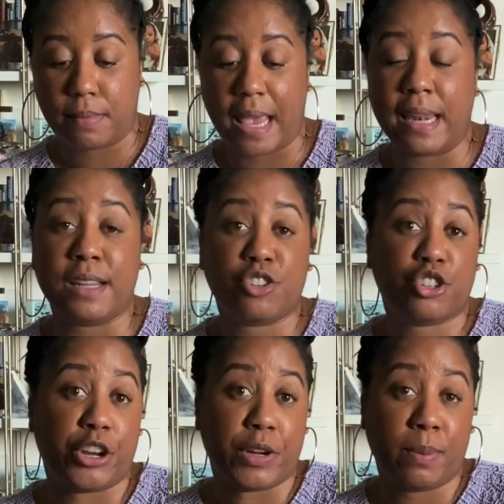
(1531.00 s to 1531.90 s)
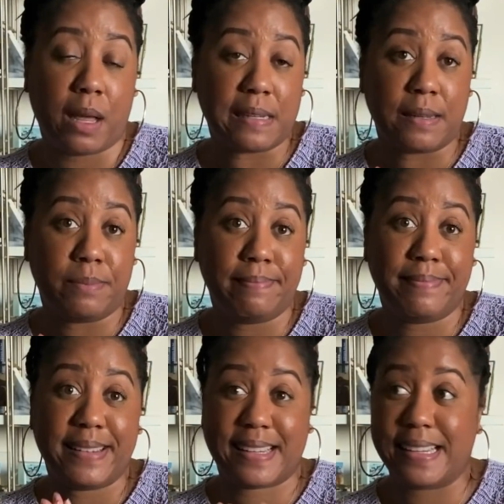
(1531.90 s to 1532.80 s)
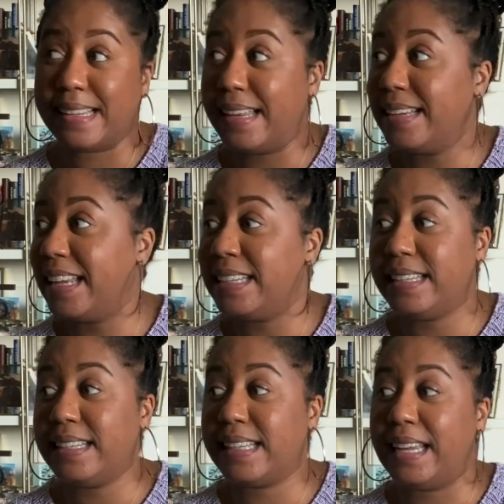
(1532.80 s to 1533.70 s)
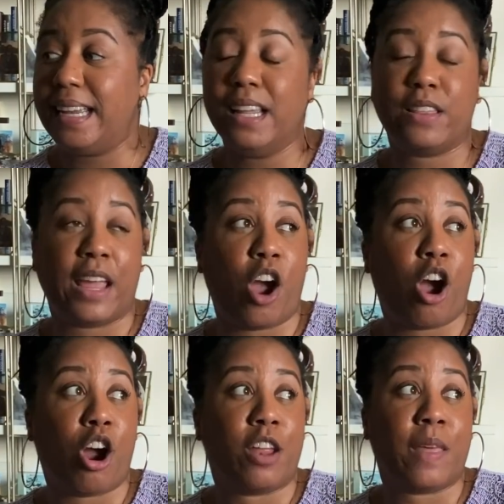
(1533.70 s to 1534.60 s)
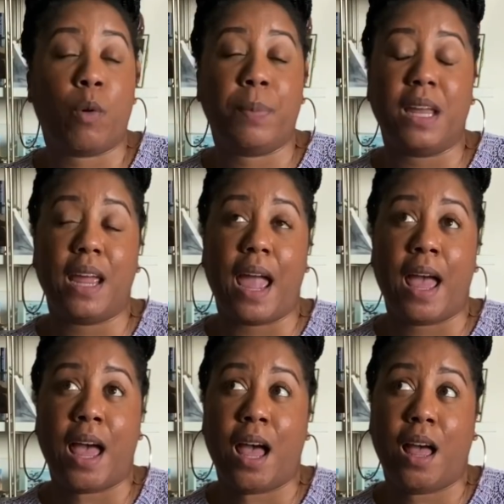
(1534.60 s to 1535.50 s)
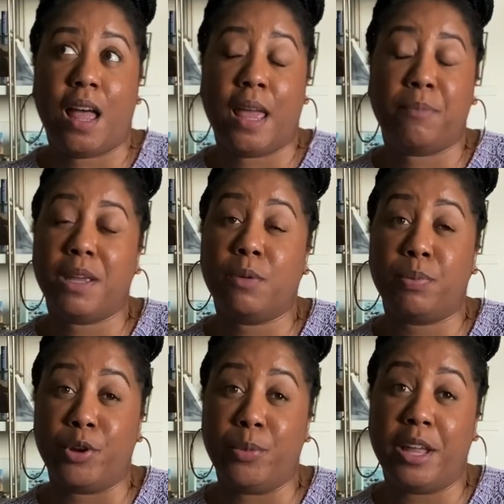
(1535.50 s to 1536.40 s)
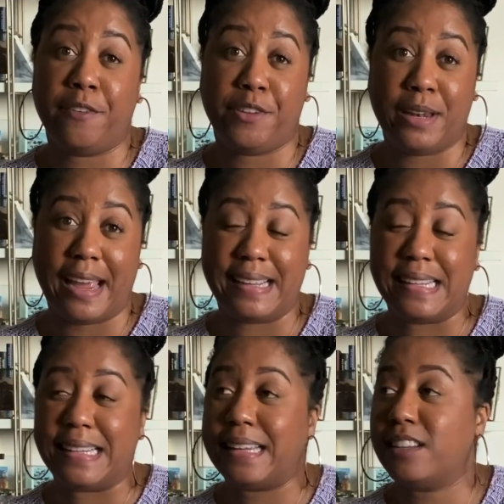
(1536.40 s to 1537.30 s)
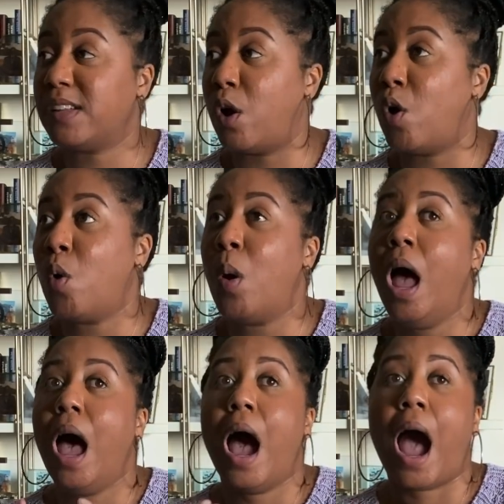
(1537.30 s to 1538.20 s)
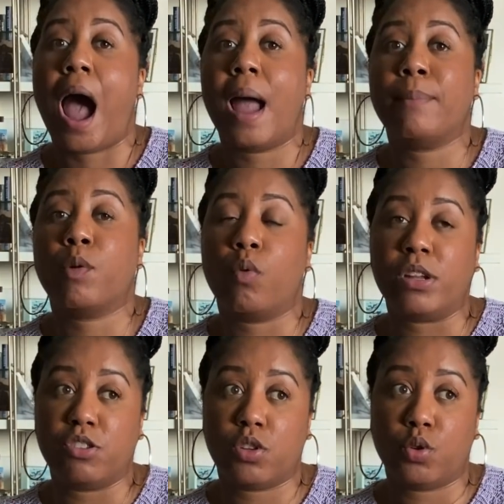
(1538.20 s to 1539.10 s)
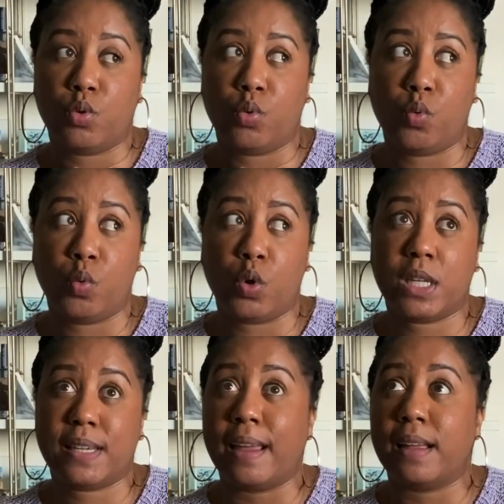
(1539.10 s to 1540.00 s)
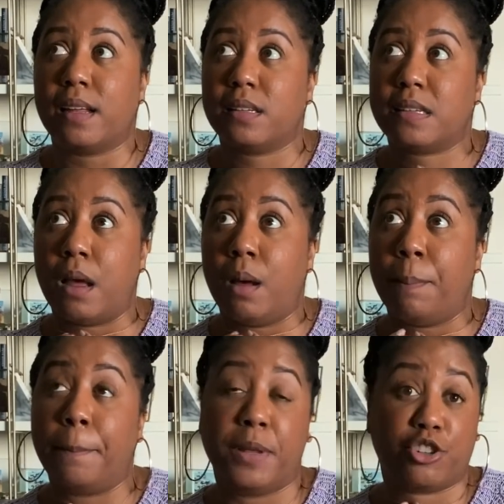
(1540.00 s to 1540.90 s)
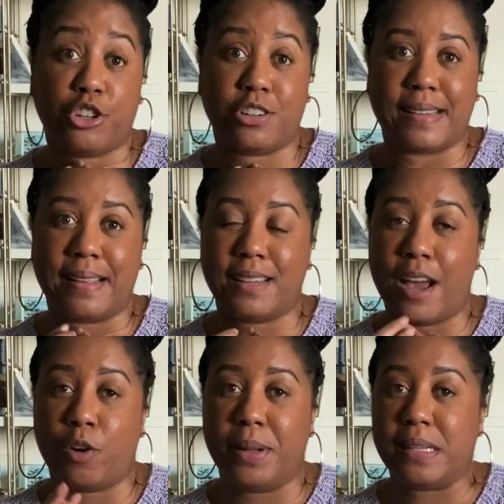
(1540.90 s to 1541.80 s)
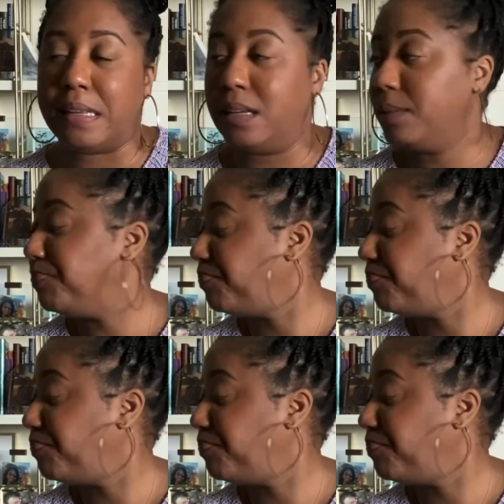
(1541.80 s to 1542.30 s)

it is cherry blossom season in DC. They will be at peak bloom in a few days. So I'm going to take some pictures at the tidal basin